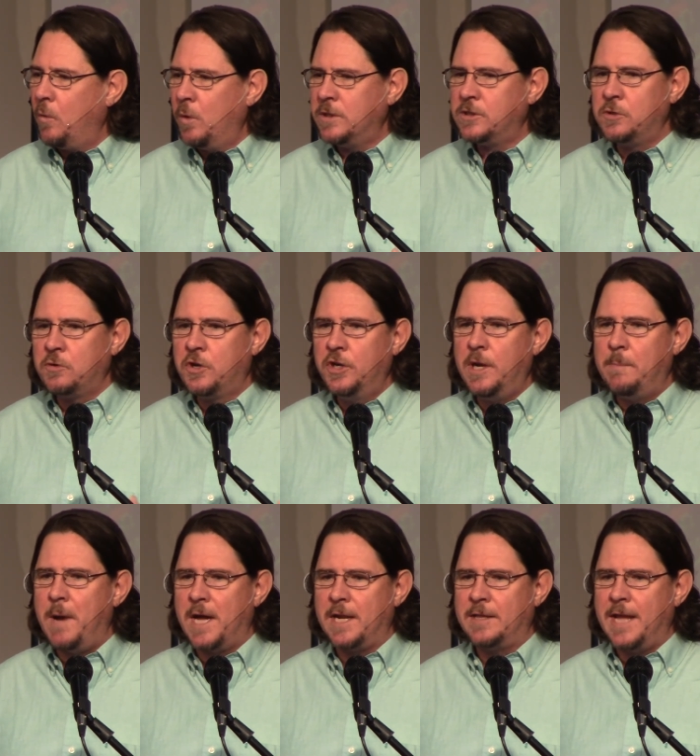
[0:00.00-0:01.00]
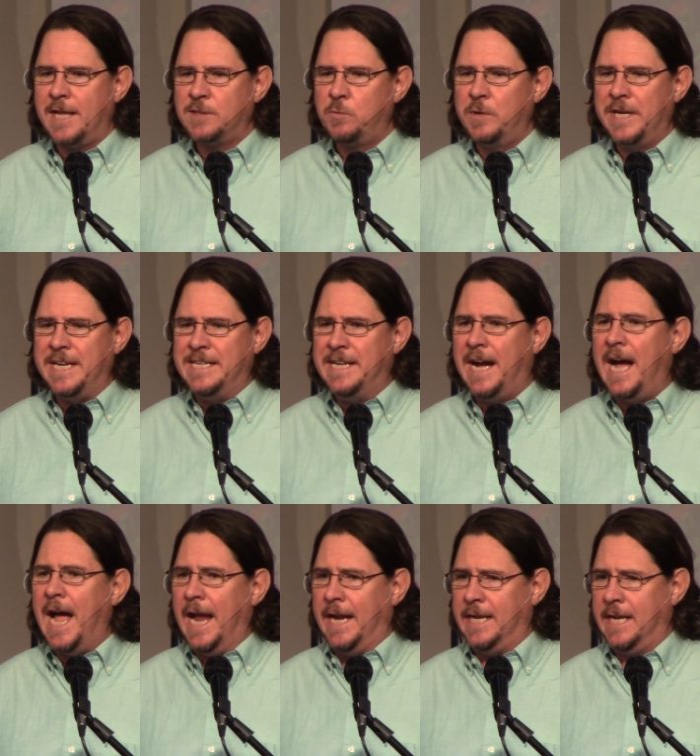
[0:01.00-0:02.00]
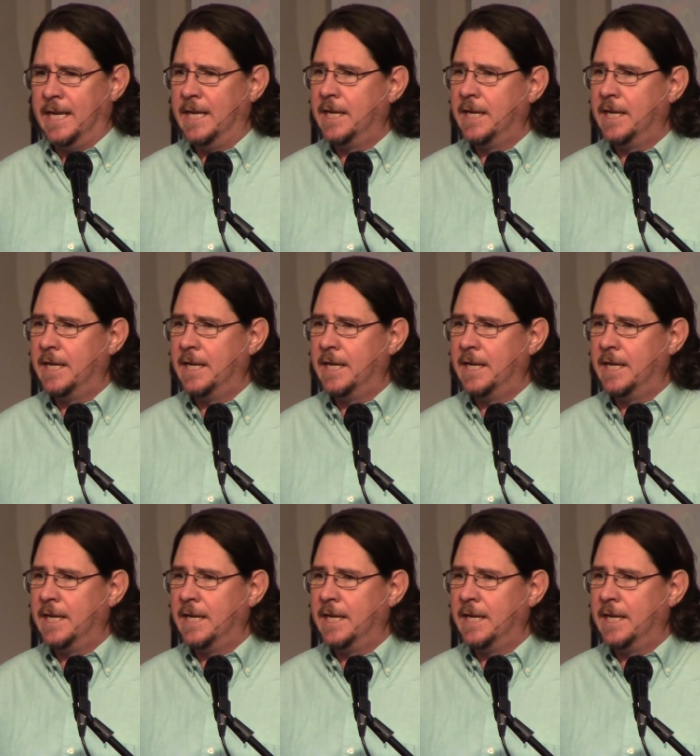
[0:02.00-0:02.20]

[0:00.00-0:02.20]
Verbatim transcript: what's so good about it? That's when he died.